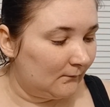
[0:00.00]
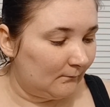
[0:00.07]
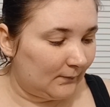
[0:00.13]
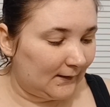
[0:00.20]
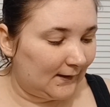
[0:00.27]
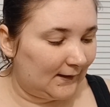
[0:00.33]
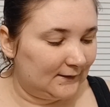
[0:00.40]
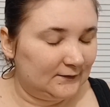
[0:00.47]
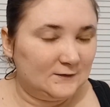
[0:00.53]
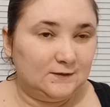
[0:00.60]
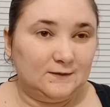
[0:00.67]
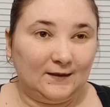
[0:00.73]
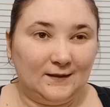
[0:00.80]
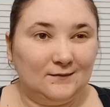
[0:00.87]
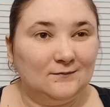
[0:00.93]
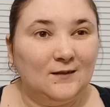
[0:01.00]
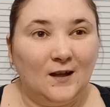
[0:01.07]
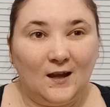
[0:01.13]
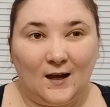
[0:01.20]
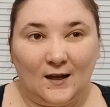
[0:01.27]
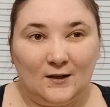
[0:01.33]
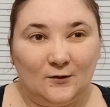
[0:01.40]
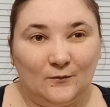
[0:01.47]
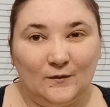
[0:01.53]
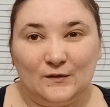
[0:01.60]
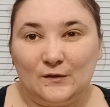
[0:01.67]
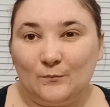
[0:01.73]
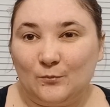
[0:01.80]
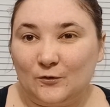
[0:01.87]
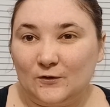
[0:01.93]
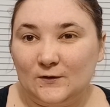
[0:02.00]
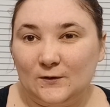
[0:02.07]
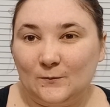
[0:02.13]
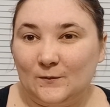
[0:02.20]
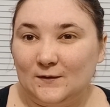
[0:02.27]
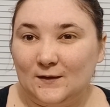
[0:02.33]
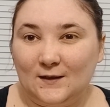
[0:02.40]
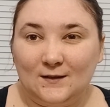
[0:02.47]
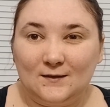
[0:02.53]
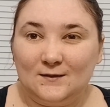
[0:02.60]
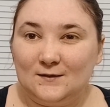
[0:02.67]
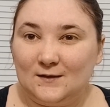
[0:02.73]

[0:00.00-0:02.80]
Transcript: But I don't want to support someone that